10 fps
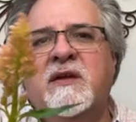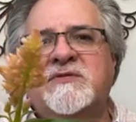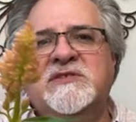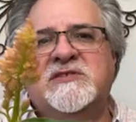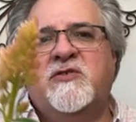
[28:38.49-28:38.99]

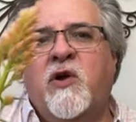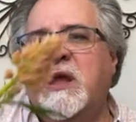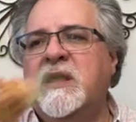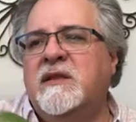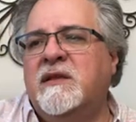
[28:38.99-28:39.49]
which is
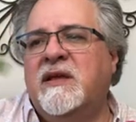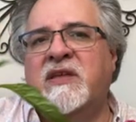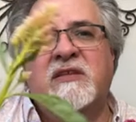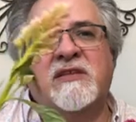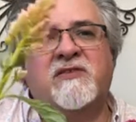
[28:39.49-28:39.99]
great. I
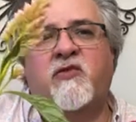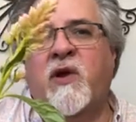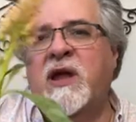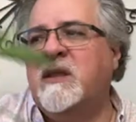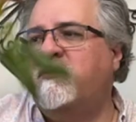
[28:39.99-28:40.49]
think that's
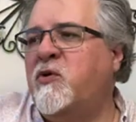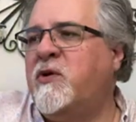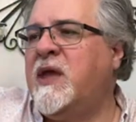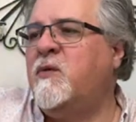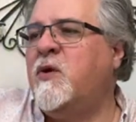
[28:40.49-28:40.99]
great in
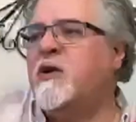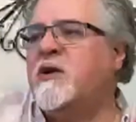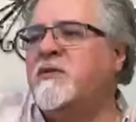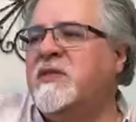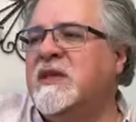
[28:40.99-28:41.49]
bouquet work
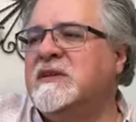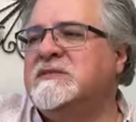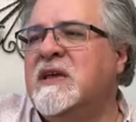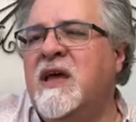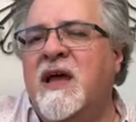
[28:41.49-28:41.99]
and things.